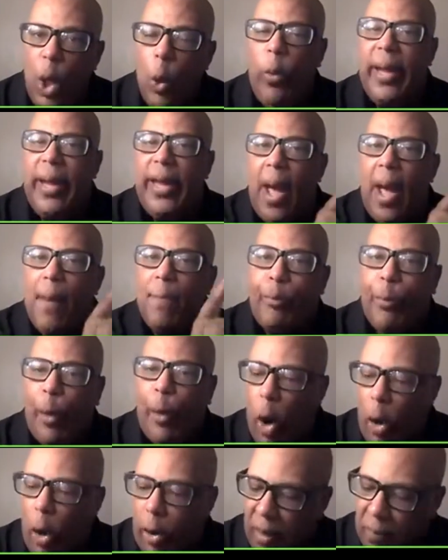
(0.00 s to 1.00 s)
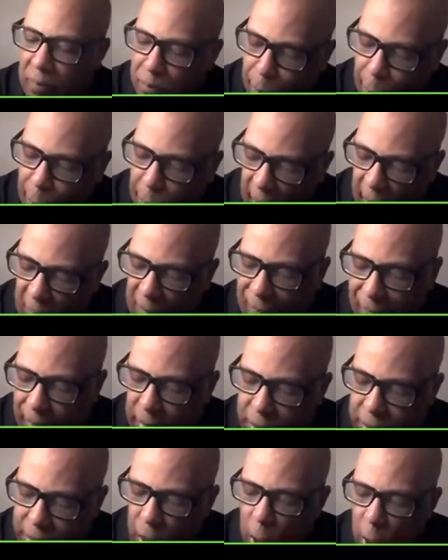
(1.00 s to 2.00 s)
We got broken
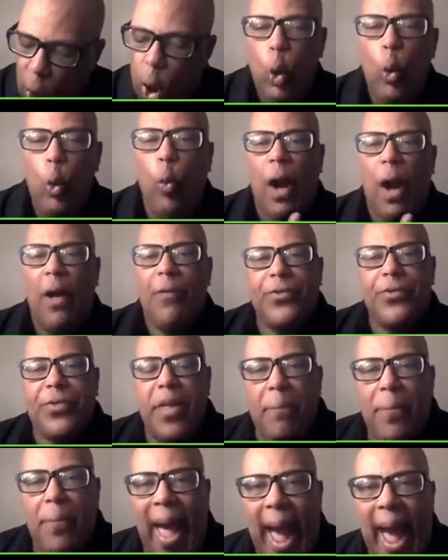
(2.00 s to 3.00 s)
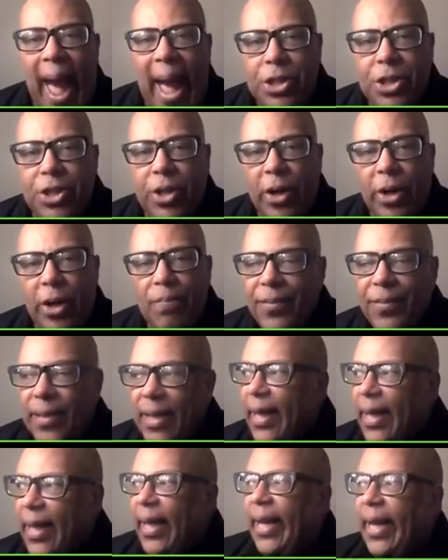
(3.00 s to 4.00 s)
prophets who want the pastor.
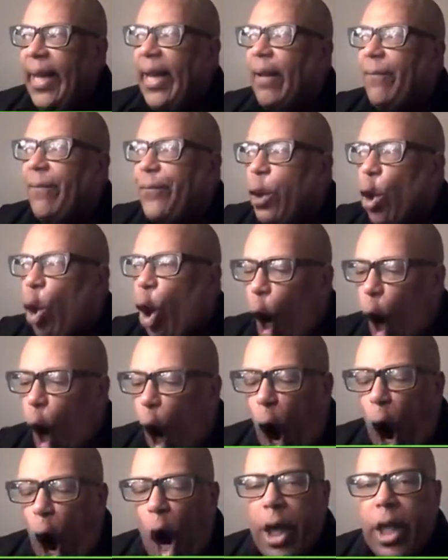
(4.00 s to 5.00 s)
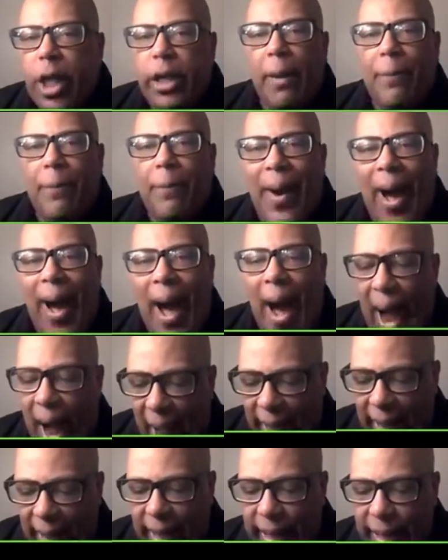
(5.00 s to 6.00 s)
If you're
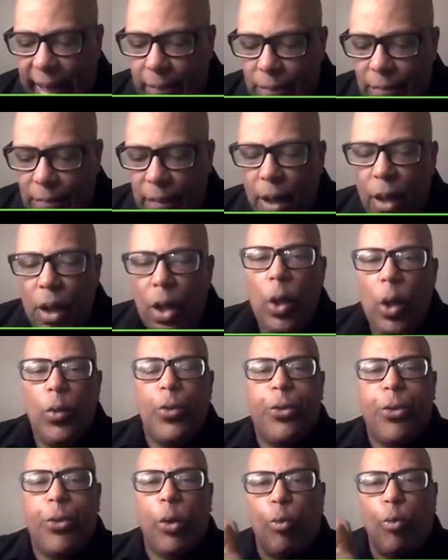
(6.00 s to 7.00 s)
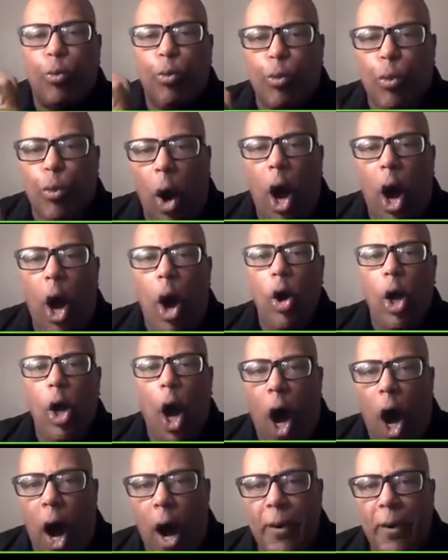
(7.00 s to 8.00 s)
occupying the
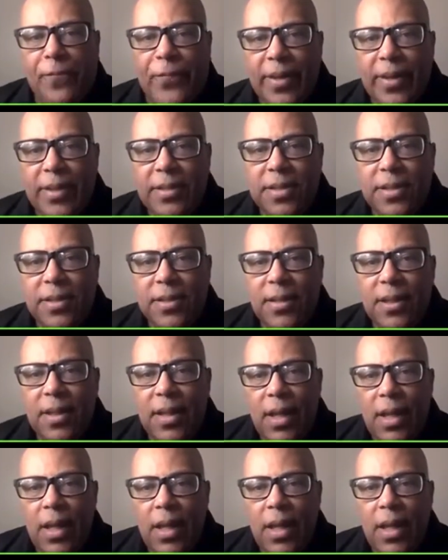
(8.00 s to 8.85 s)
wrong office,